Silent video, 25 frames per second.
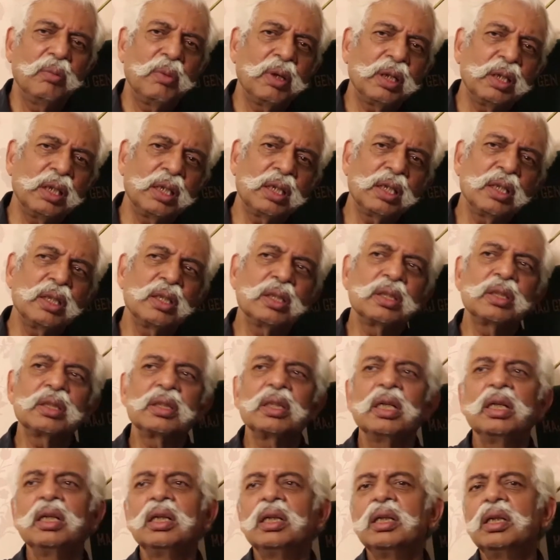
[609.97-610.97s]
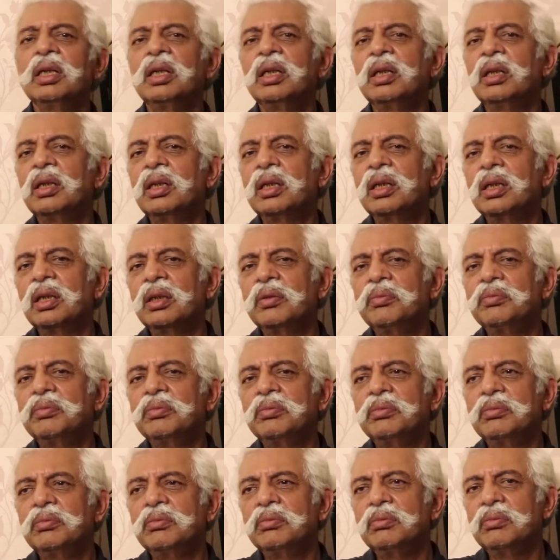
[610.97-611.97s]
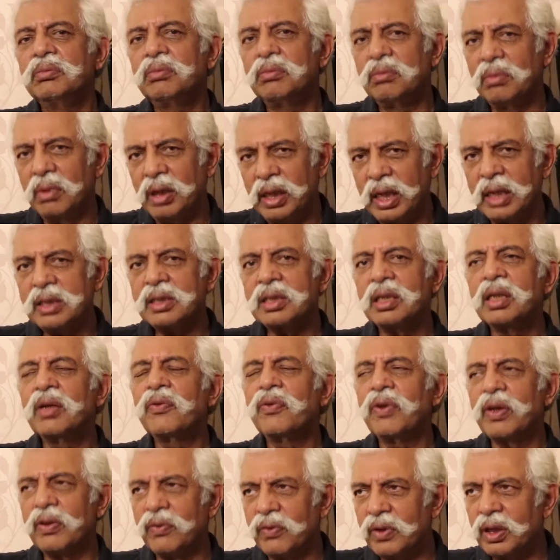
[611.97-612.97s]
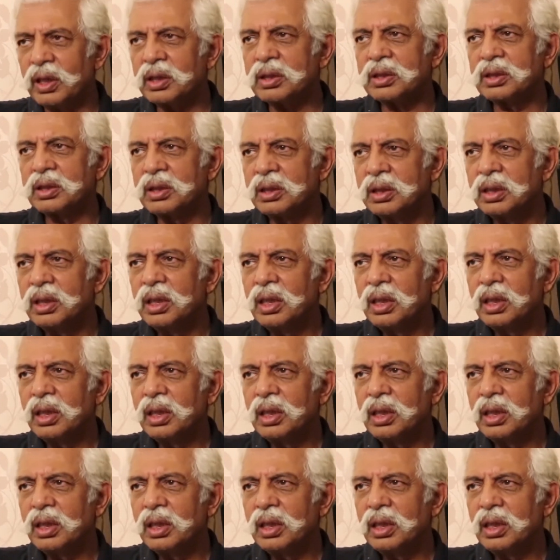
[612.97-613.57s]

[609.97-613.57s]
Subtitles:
But it is, let's see if it works.